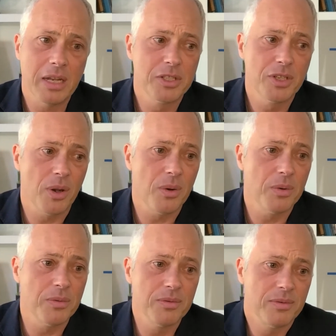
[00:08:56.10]
And
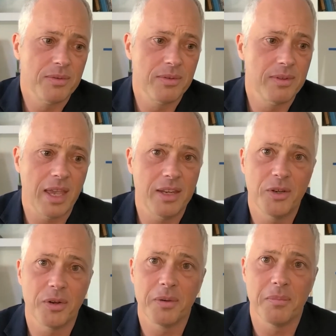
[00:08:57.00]
so they
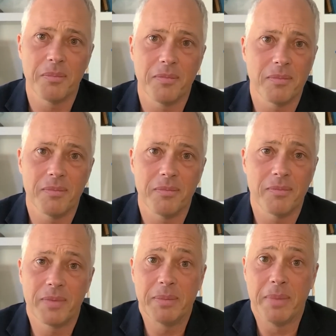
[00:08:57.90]
couldn't
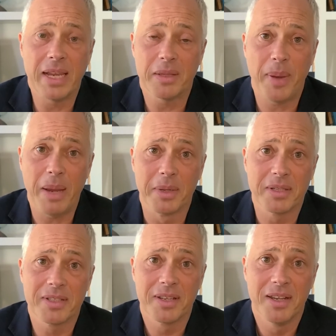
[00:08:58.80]
make the
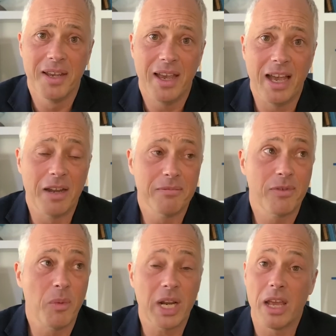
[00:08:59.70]
payments. And
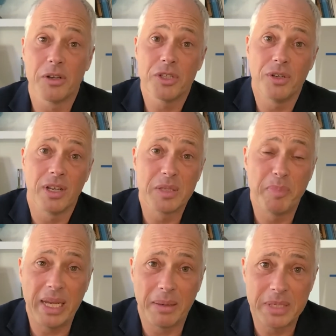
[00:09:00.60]
from what I understood is
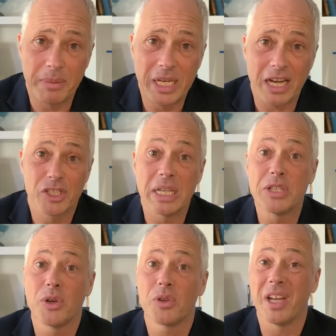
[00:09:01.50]
BMW actually
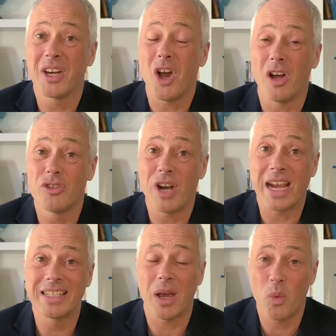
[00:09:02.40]
took their
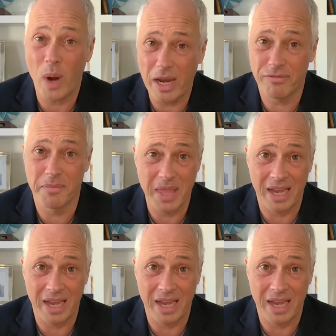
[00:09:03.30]
contract away from